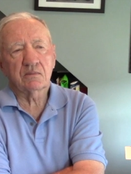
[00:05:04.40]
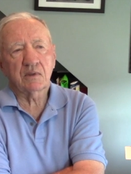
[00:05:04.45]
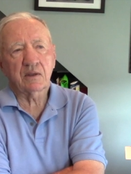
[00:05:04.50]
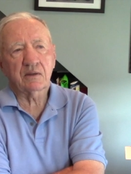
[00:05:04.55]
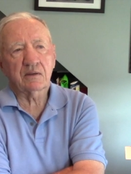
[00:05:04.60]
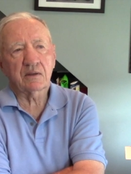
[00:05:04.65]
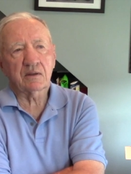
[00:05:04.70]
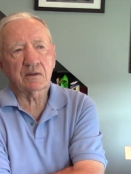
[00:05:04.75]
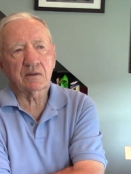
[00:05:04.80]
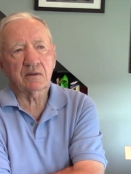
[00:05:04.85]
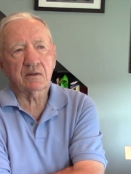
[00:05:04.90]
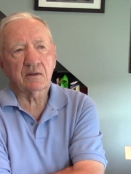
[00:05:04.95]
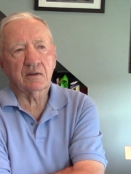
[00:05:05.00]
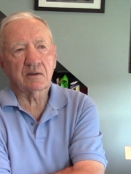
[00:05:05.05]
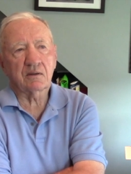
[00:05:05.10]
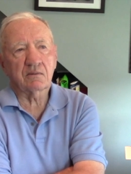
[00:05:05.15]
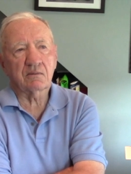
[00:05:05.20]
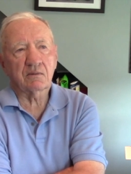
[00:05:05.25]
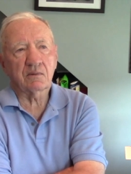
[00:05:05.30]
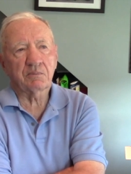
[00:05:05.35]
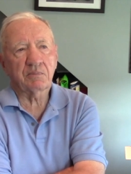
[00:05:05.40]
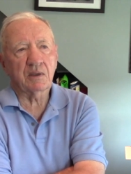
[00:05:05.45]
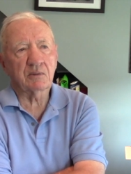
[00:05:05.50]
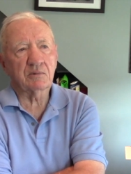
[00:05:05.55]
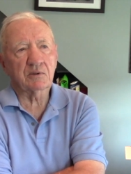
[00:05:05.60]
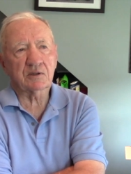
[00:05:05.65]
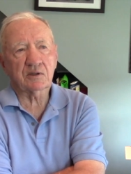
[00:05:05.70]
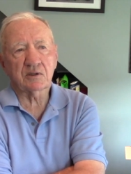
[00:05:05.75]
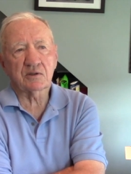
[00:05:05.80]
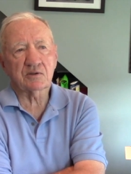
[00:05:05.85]
I think the
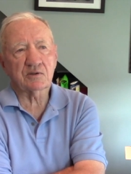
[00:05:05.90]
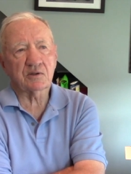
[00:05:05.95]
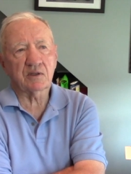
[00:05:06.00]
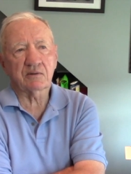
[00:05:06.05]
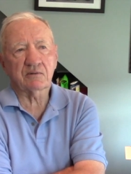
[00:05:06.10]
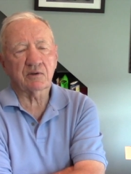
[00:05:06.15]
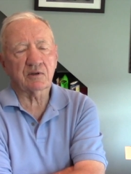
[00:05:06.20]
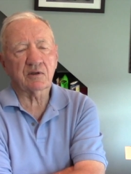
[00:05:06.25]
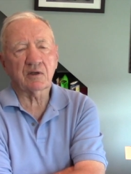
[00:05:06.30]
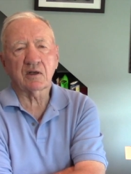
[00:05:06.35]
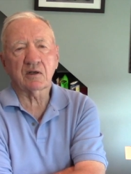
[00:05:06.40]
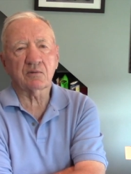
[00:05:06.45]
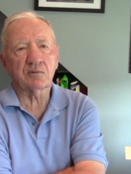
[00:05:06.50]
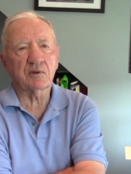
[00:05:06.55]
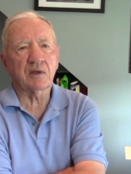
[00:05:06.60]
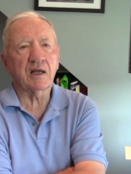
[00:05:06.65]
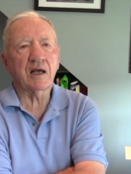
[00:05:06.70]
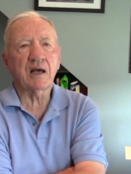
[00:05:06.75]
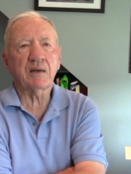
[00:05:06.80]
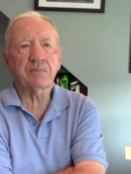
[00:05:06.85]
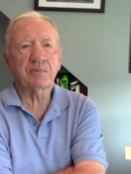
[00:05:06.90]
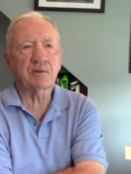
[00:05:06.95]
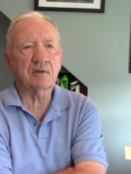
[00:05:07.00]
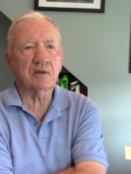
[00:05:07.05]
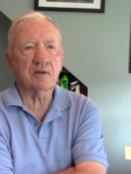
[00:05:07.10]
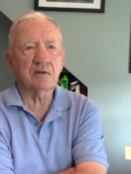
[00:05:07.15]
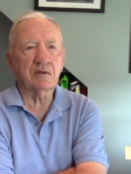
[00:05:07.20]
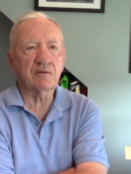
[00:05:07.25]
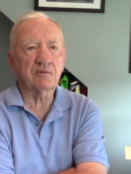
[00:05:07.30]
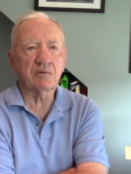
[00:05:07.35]
Republicans never thought it would happen.
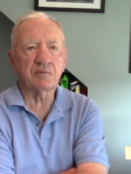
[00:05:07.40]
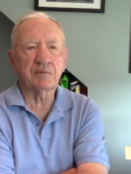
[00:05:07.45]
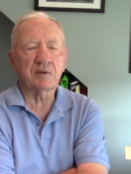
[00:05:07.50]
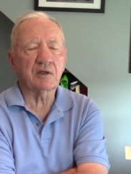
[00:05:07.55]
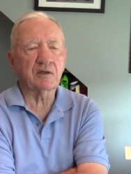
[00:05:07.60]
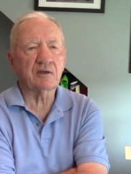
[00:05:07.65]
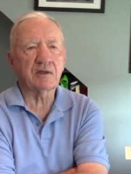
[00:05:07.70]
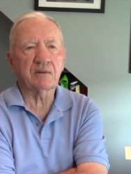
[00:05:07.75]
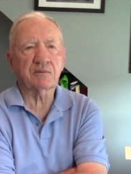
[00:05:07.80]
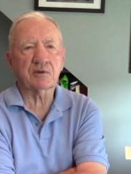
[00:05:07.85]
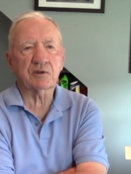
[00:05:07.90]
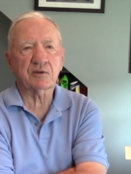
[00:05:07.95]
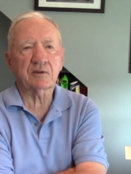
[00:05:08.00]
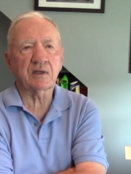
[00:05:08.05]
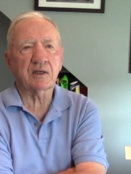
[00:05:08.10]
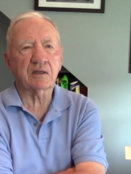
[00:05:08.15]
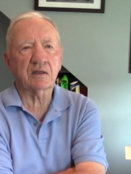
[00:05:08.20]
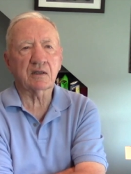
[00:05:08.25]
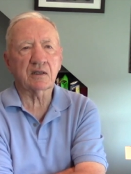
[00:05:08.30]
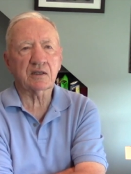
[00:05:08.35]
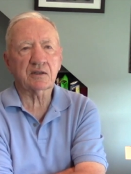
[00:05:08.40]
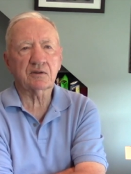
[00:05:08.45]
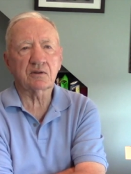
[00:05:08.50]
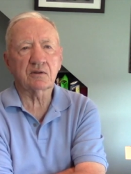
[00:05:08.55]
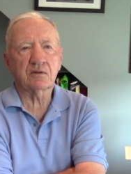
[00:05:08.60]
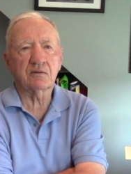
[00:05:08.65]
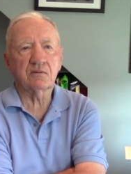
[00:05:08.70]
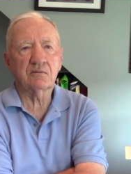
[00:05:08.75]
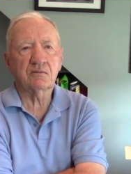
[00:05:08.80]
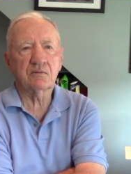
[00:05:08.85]
There'd never been a Democrat elected
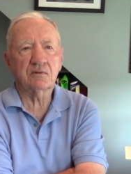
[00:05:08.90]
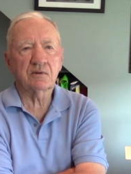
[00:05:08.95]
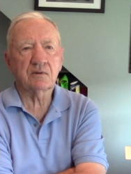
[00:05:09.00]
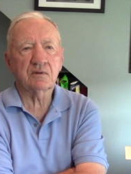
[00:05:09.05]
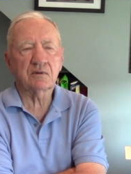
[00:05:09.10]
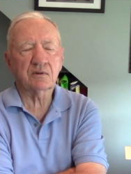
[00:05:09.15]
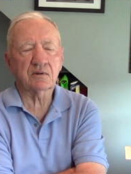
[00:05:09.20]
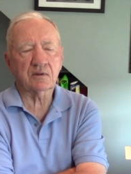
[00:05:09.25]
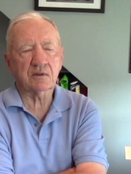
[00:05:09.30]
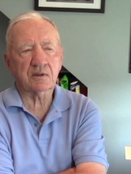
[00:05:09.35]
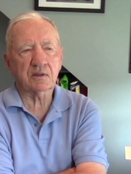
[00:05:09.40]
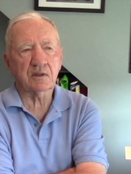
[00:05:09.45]
to the